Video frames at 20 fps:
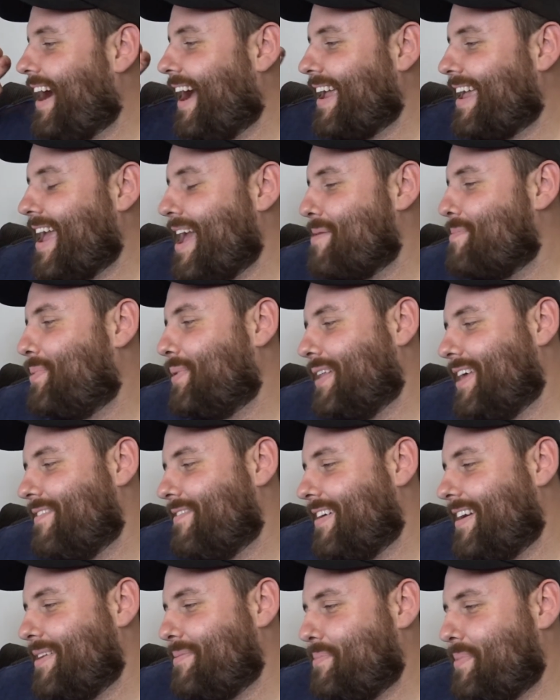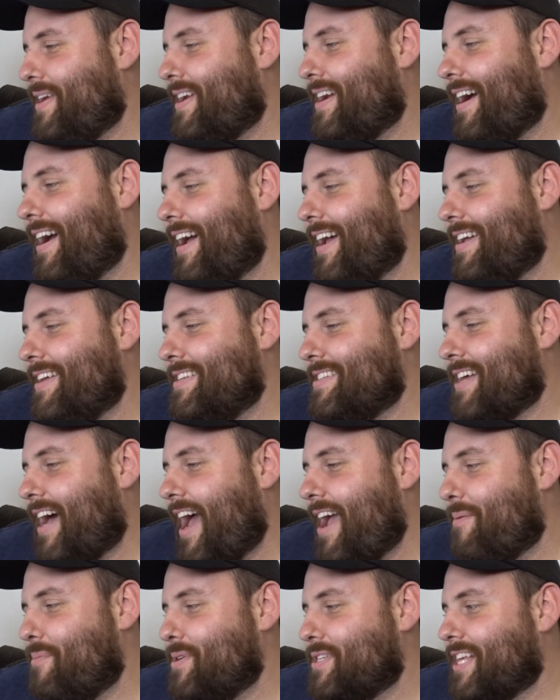I can't believe it because
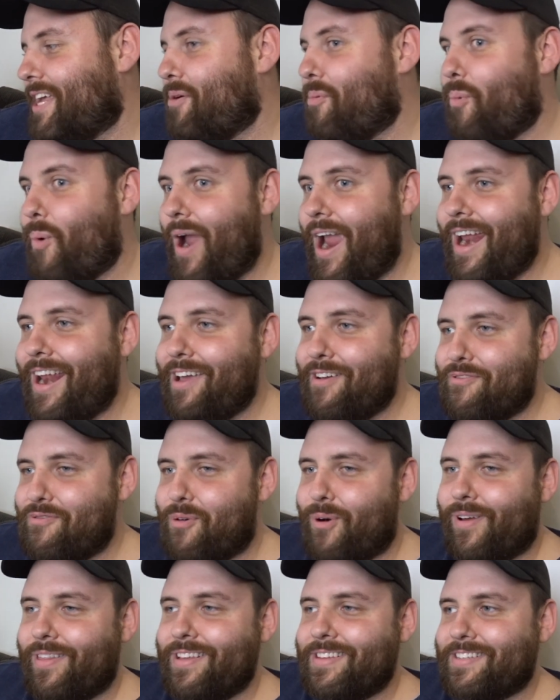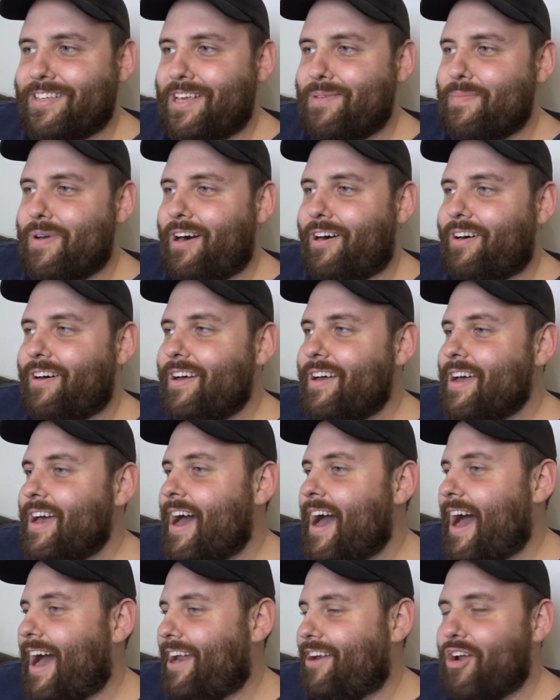I was like waiting for this email.
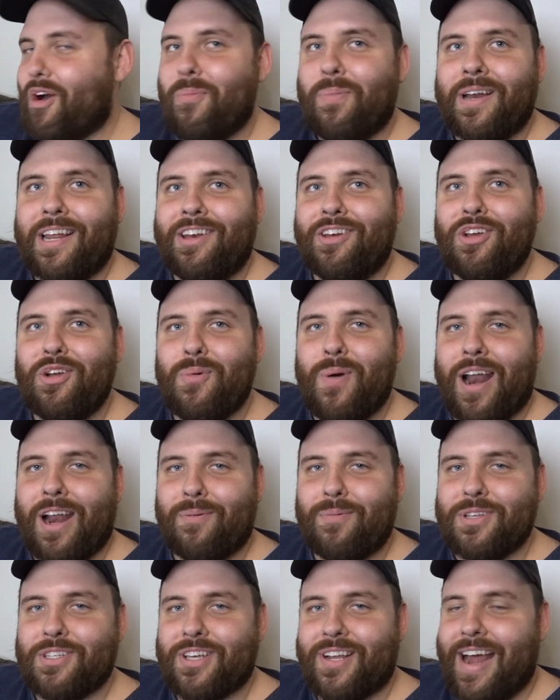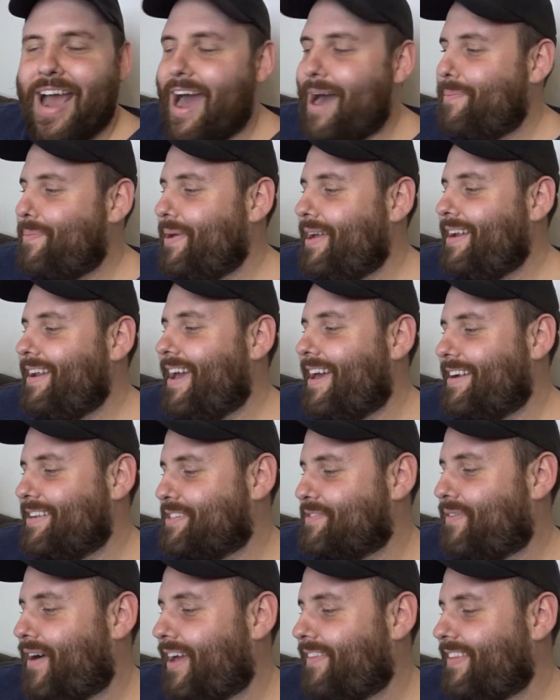Nobody knew when it was going to happen, and
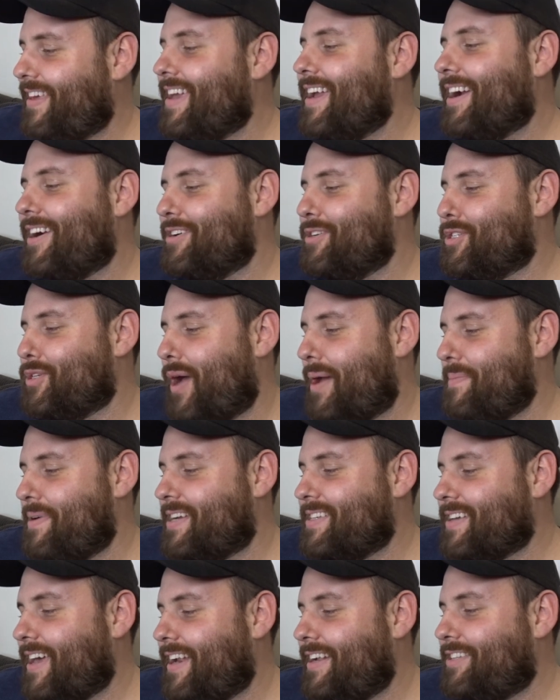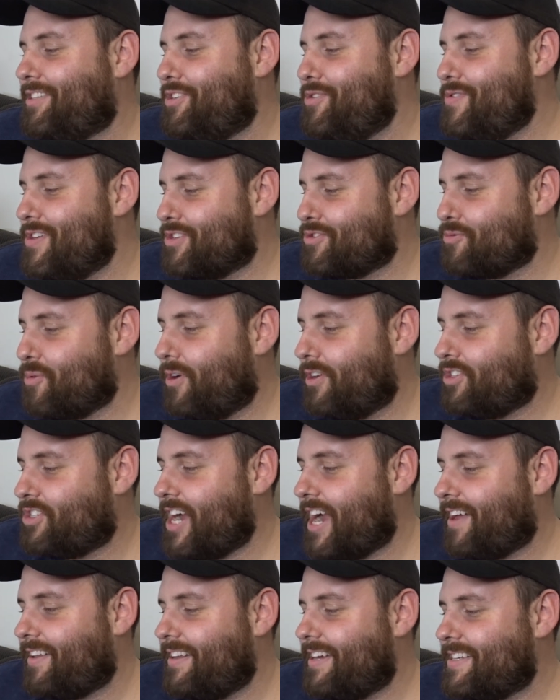it's finally here. So I'm excited to do this role
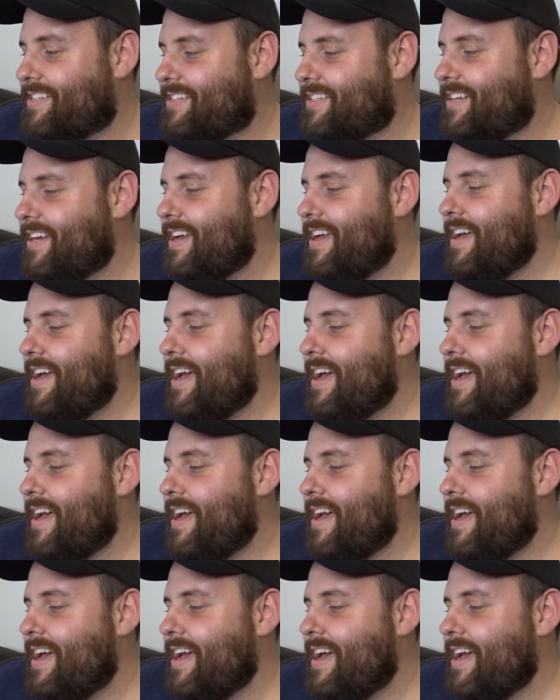checklist.